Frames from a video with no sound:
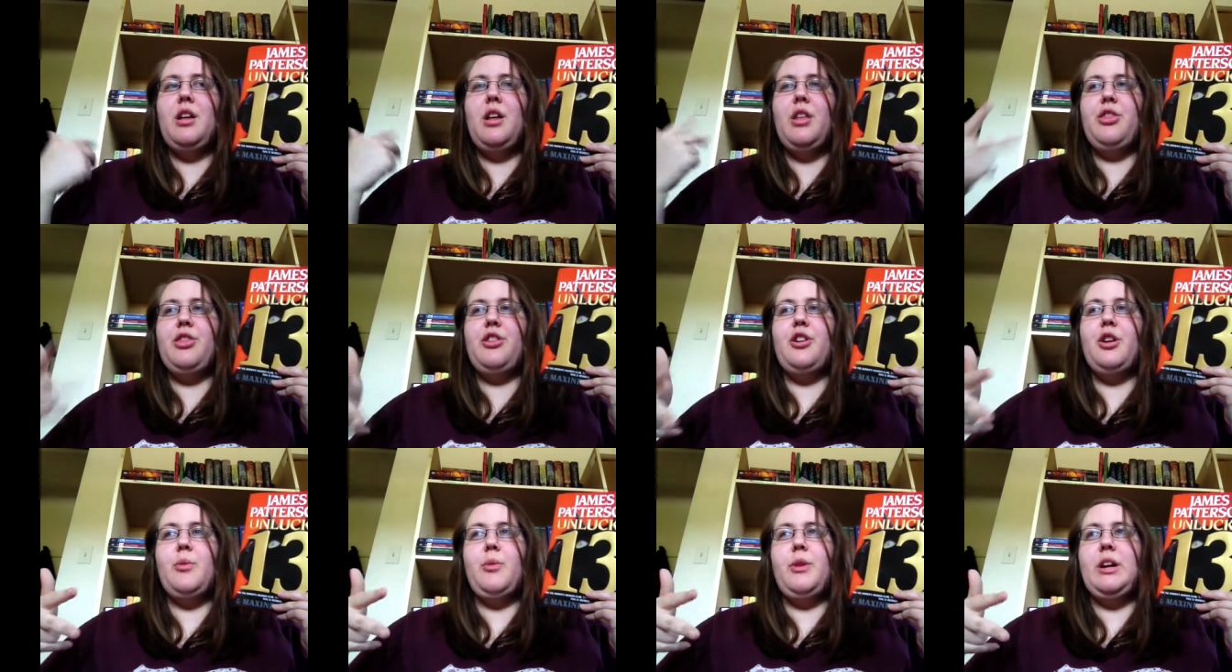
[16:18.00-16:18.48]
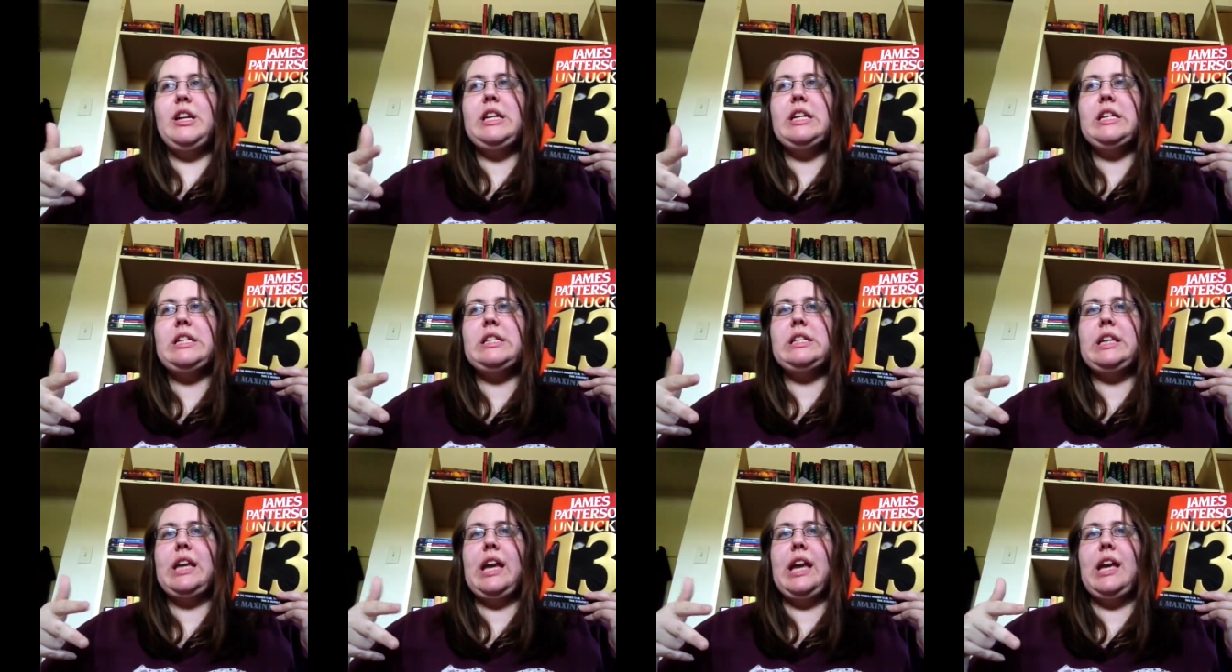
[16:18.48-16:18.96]
third one
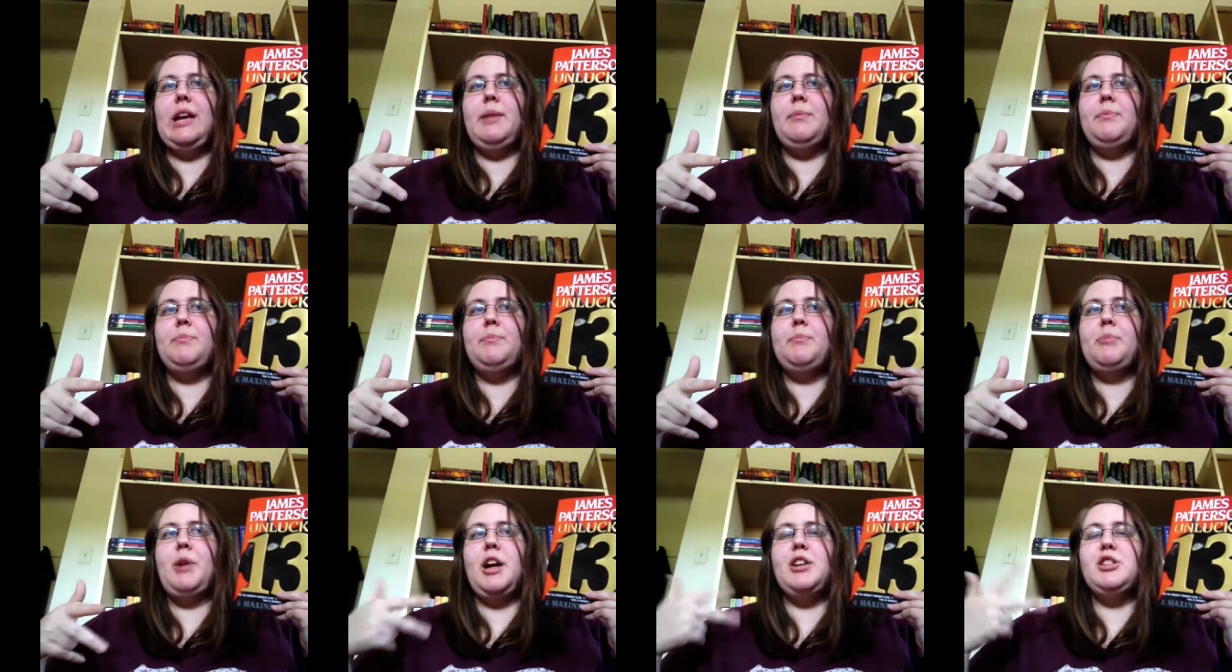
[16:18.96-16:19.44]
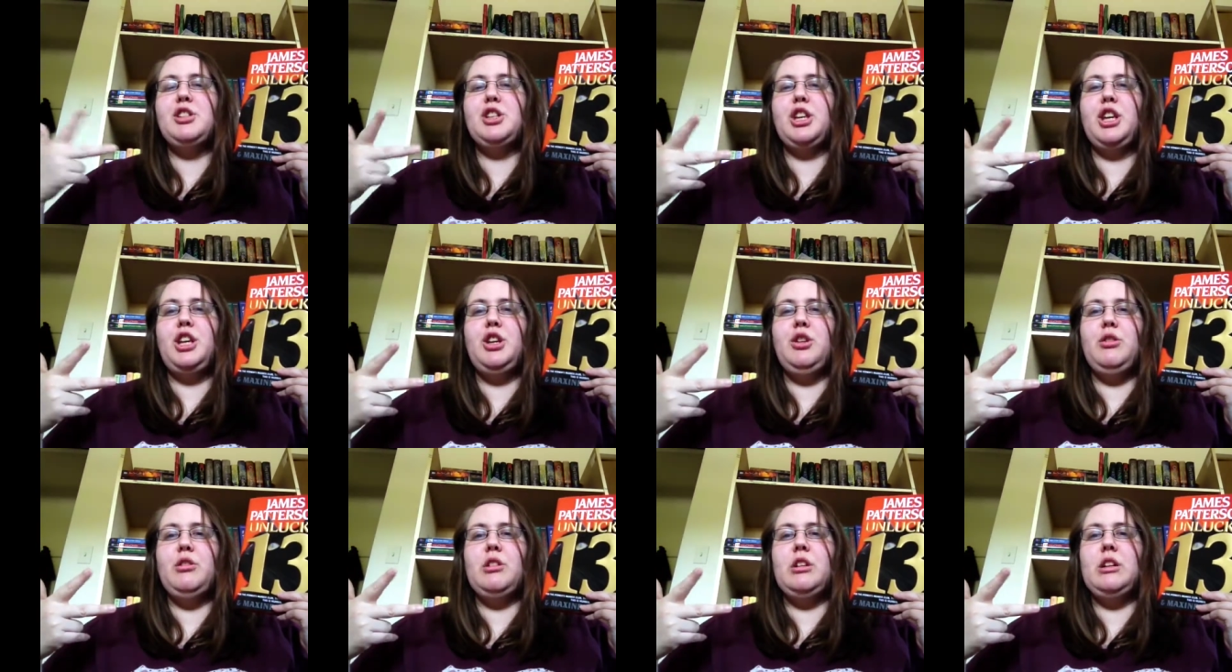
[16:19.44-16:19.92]
is a
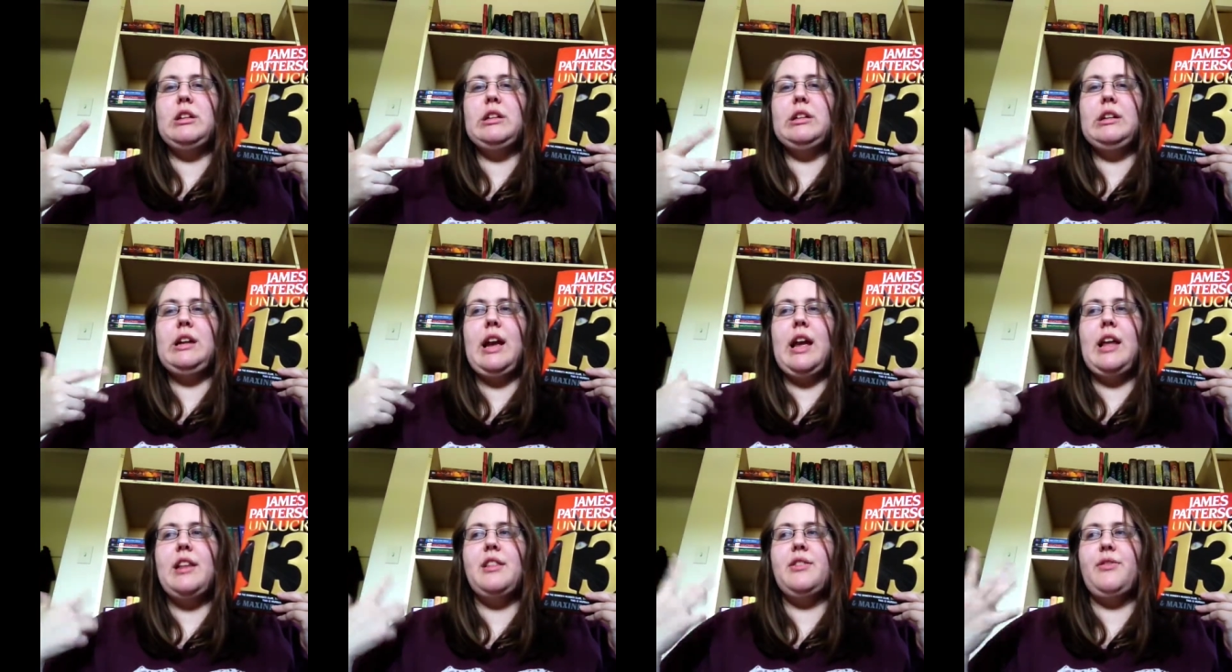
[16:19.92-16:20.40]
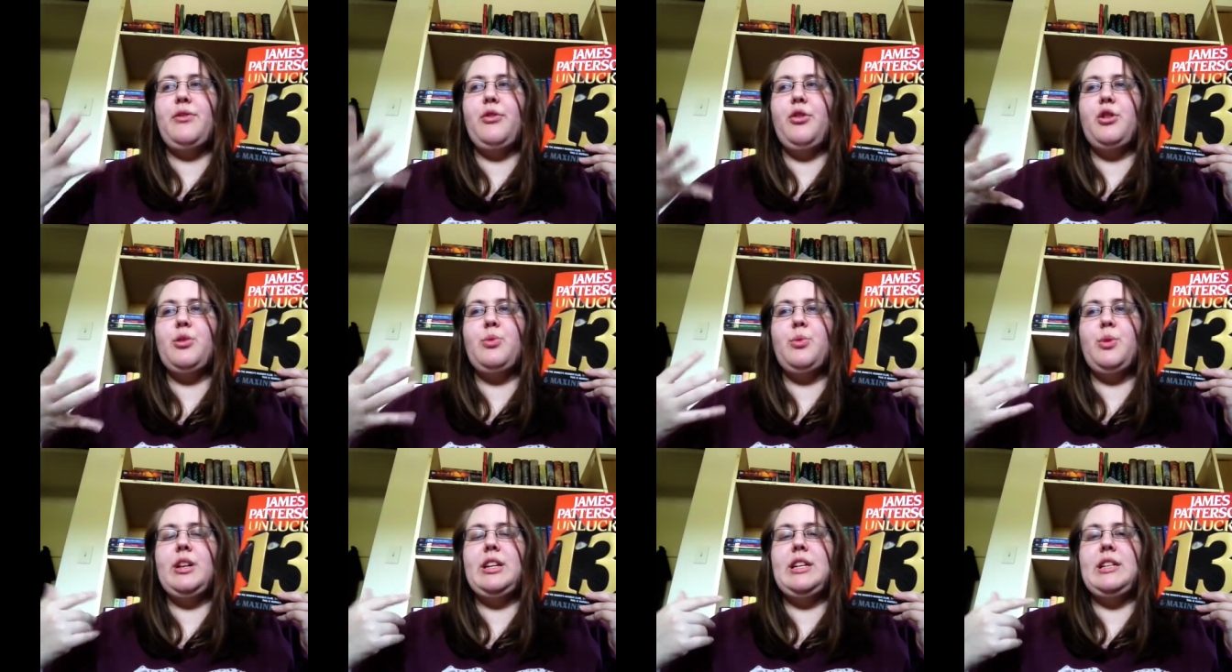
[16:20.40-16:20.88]
prosecutor, and the
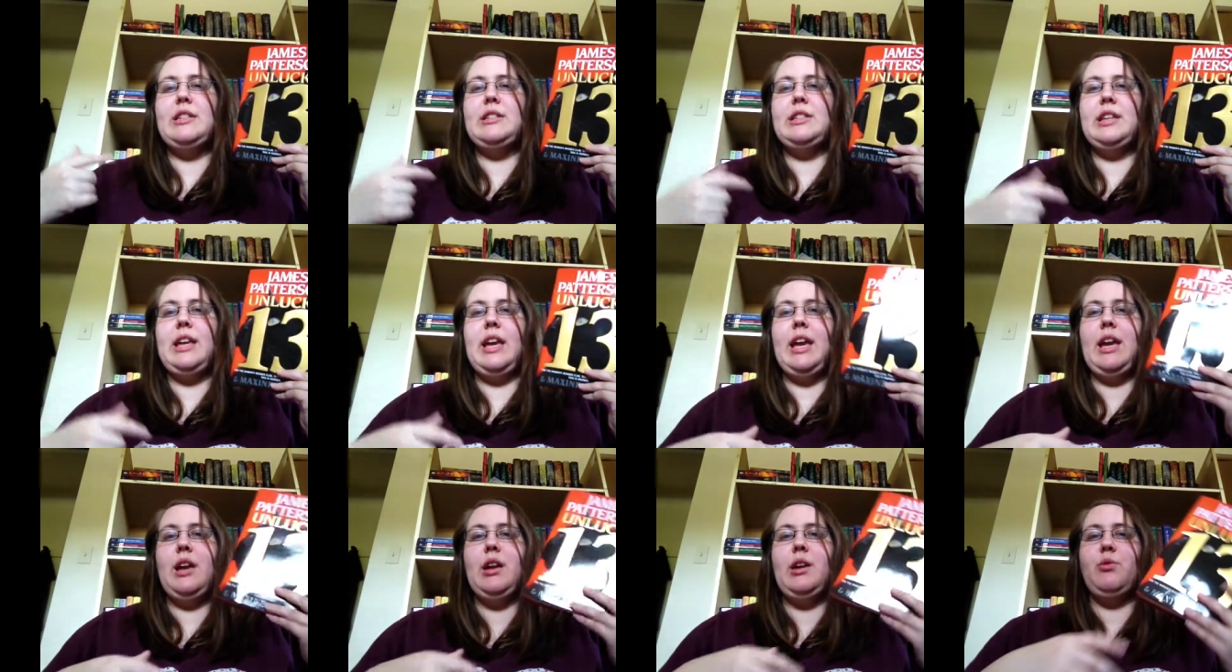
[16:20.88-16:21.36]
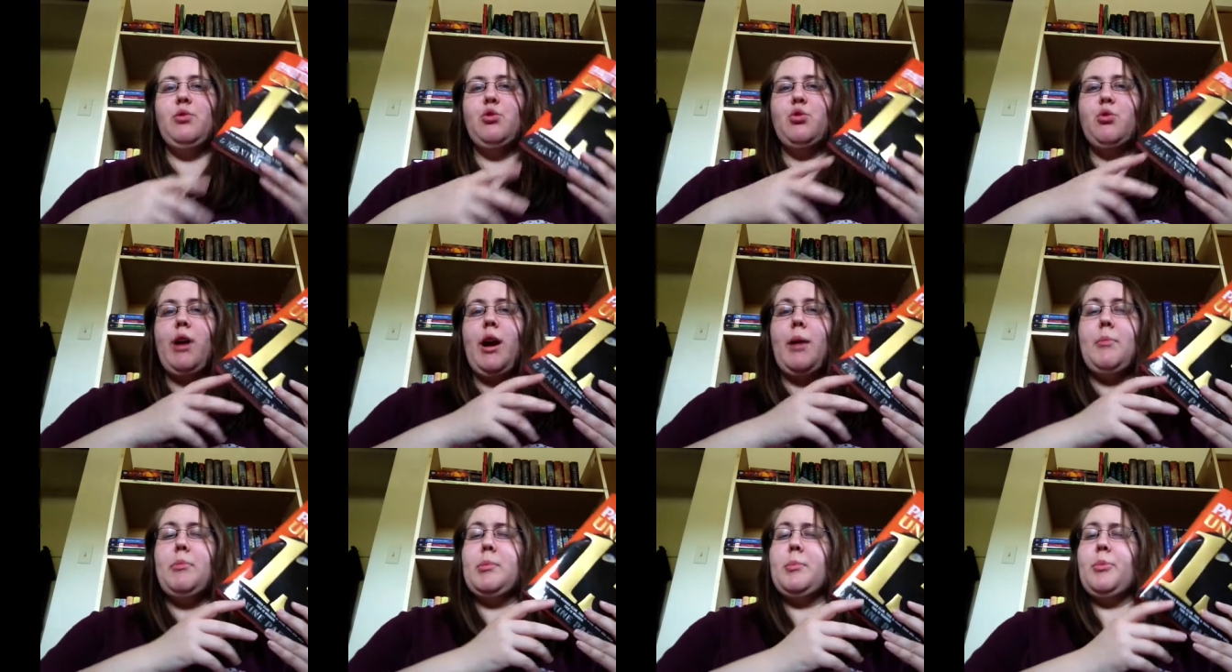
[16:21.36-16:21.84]
fourth one is a
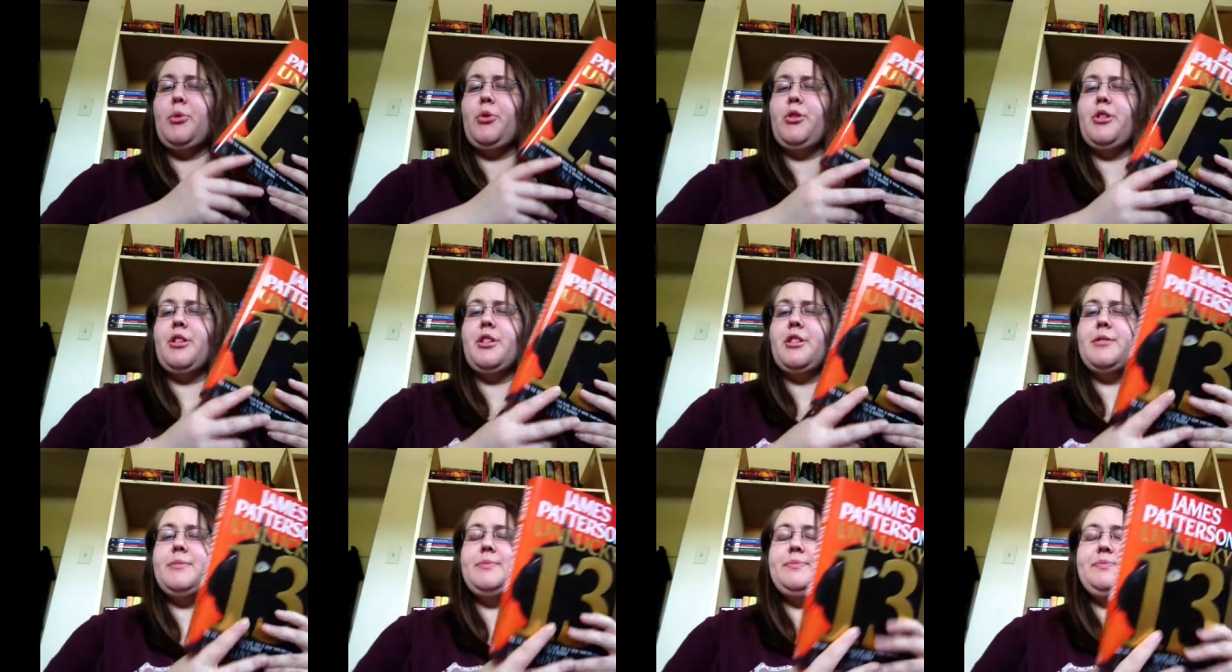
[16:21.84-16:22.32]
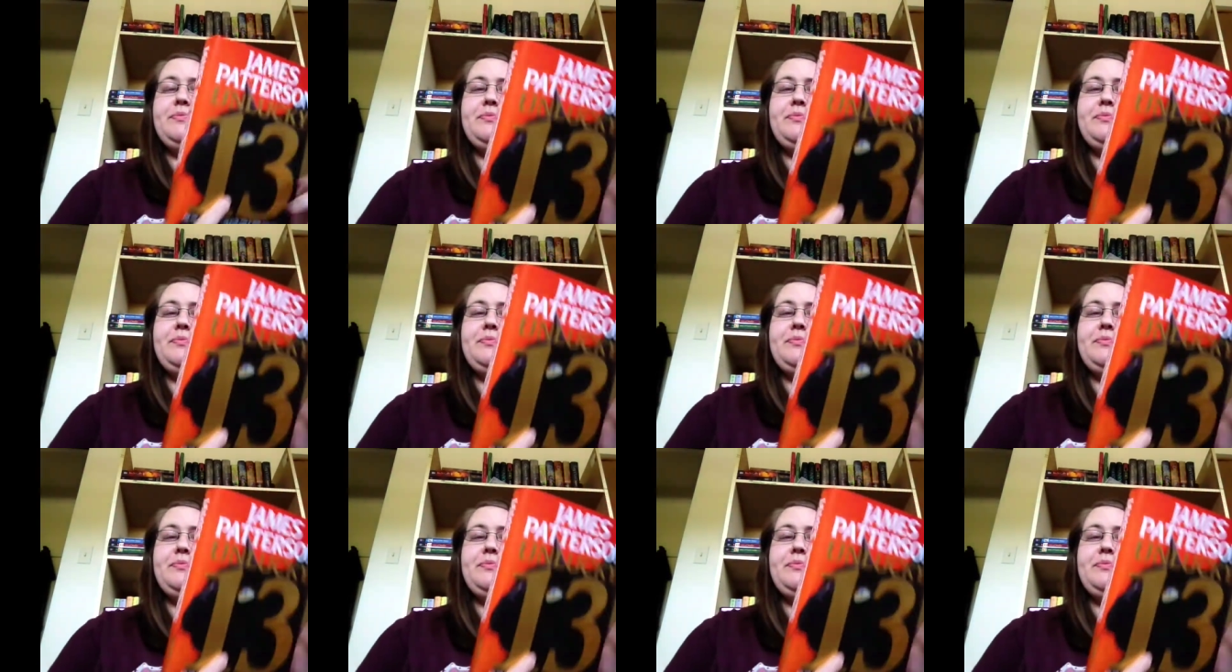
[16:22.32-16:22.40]
crime reporter.